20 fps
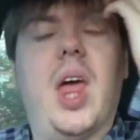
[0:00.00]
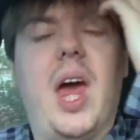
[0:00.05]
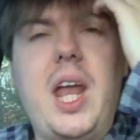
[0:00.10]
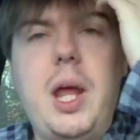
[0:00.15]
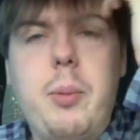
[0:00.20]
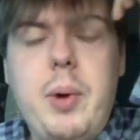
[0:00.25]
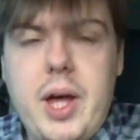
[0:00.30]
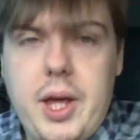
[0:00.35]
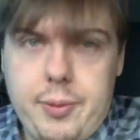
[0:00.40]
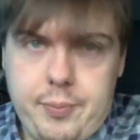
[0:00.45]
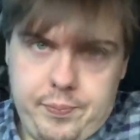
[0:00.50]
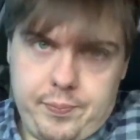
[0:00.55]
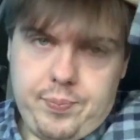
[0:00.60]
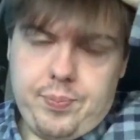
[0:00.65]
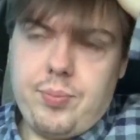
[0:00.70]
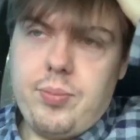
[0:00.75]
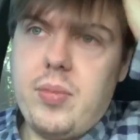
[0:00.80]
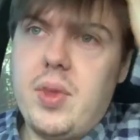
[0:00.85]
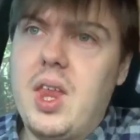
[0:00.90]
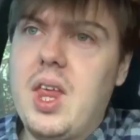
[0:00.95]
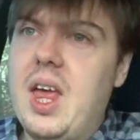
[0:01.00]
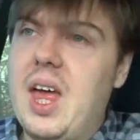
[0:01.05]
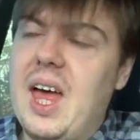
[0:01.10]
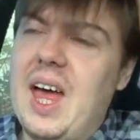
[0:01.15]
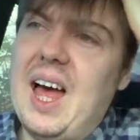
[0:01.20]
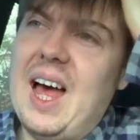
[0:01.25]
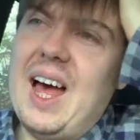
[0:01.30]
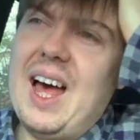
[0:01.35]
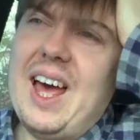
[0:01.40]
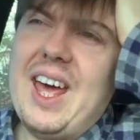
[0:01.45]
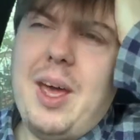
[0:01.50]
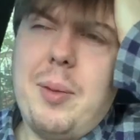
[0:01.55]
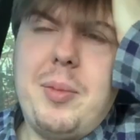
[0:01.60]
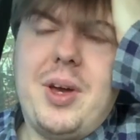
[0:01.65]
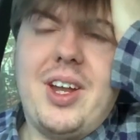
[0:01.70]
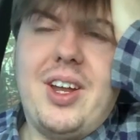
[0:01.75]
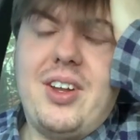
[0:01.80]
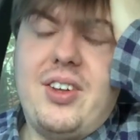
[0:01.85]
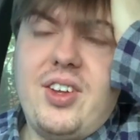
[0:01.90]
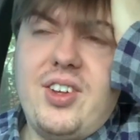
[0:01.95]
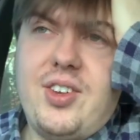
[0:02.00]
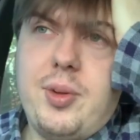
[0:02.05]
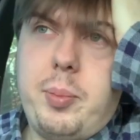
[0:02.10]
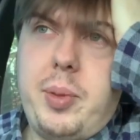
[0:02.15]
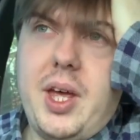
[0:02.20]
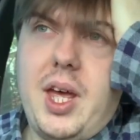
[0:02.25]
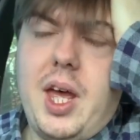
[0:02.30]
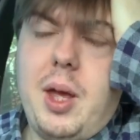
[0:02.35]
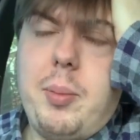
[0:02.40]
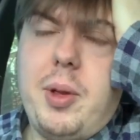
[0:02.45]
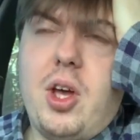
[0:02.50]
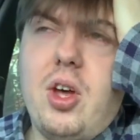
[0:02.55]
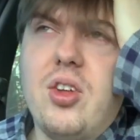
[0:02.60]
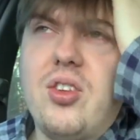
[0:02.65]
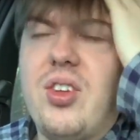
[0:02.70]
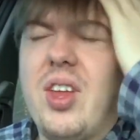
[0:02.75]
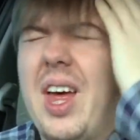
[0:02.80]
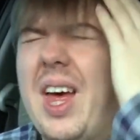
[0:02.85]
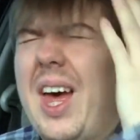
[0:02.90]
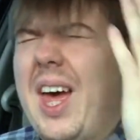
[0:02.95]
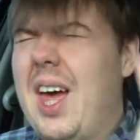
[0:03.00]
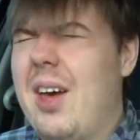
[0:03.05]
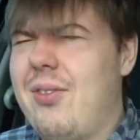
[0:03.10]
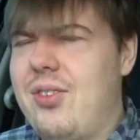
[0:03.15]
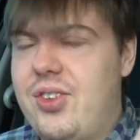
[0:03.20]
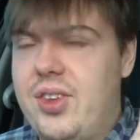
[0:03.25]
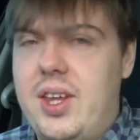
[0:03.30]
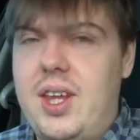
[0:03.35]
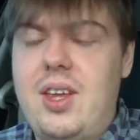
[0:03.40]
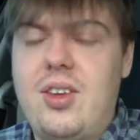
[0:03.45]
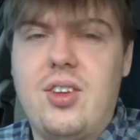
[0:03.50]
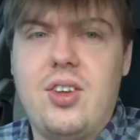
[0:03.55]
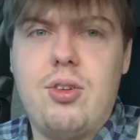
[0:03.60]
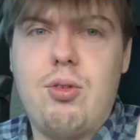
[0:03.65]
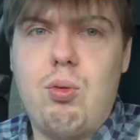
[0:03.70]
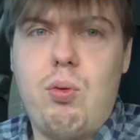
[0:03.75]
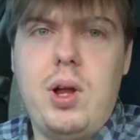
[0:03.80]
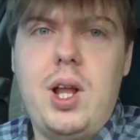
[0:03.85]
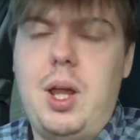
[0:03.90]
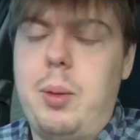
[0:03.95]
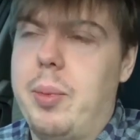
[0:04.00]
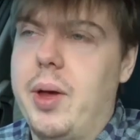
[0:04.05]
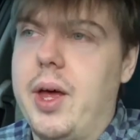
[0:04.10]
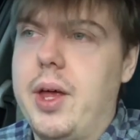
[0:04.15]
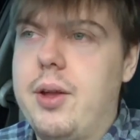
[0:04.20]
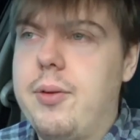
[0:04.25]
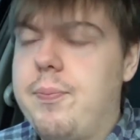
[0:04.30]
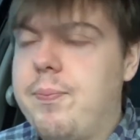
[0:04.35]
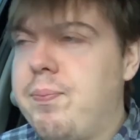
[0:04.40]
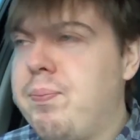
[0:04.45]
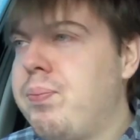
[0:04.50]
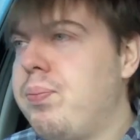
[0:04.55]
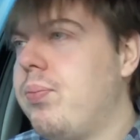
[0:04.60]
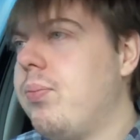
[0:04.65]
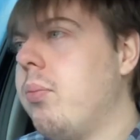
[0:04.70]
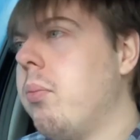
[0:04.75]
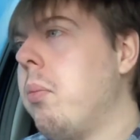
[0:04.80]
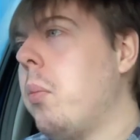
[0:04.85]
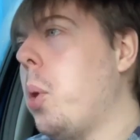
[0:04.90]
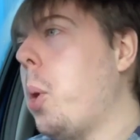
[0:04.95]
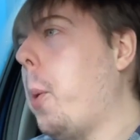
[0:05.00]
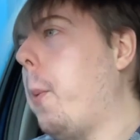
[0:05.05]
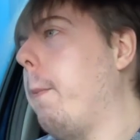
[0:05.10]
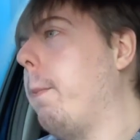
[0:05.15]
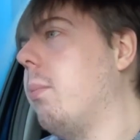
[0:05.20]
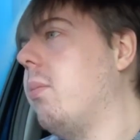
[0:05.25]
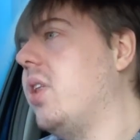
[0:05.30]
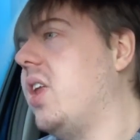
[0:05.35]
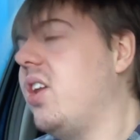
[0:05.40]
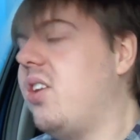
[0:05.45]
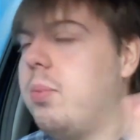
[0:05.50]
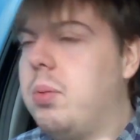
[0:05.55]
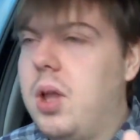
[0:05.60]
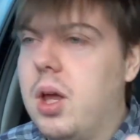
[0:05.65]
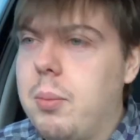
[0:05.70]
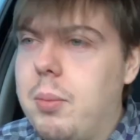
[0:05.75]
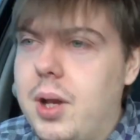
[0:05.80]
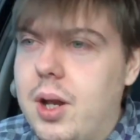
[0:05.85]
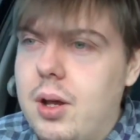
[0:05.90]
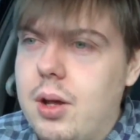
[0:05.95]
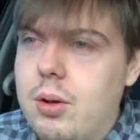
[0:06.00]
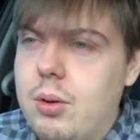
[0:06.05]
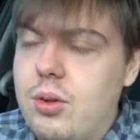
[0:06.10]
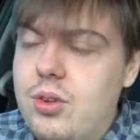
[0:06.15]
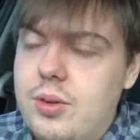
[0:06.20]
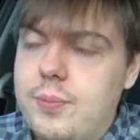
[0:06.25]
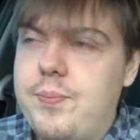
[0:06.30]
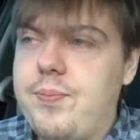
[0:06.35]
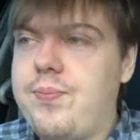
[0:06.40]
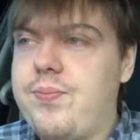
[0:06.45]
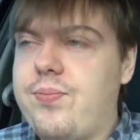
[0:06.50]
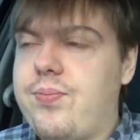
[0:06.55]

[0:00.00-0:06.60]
Anyway, I am going to disappear because I have sneezes really bad. Need to blow my nose.